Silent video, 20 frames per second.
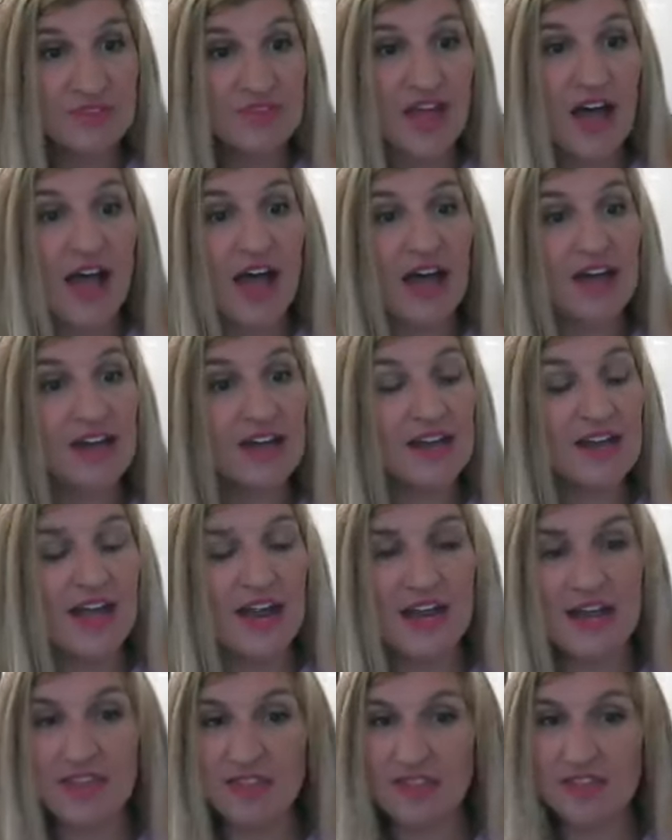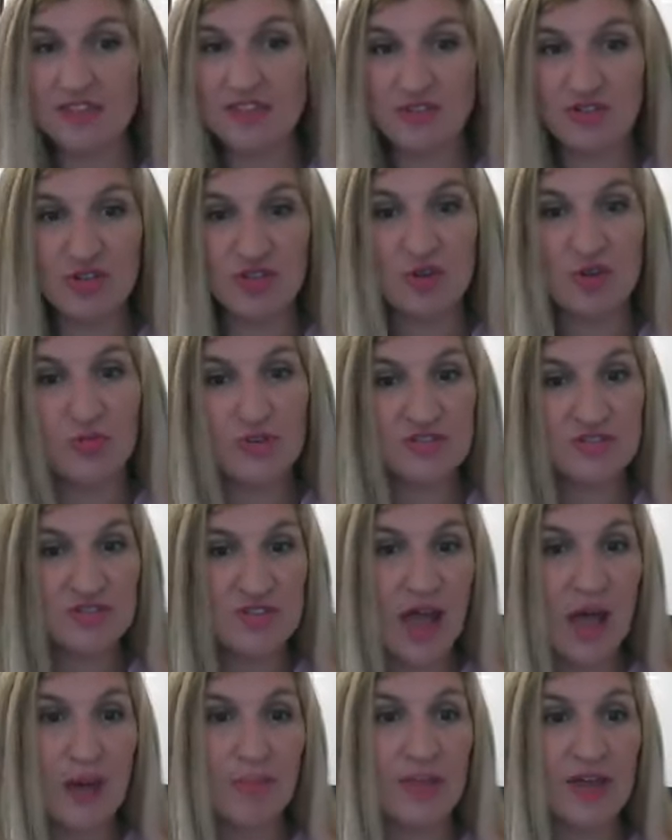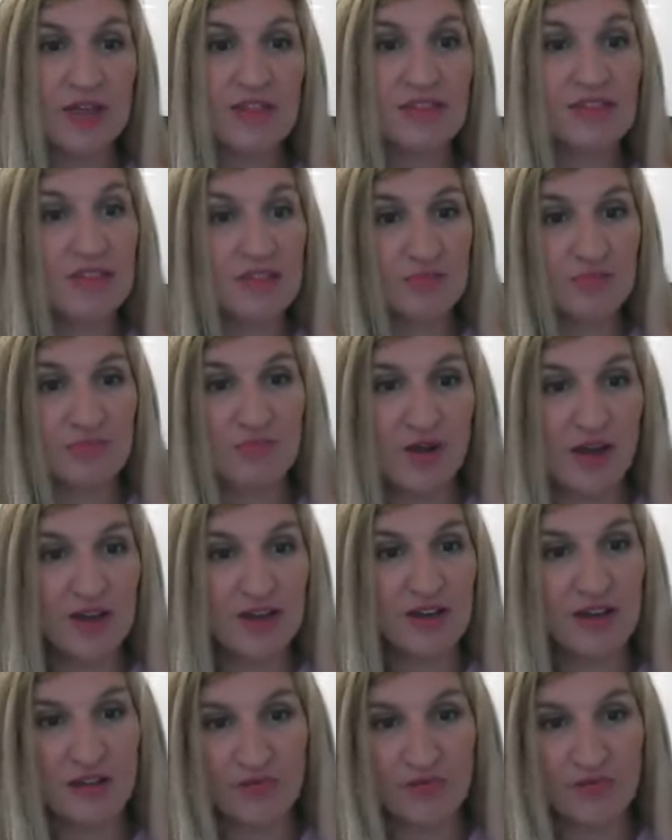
not anything to do with stopping the spread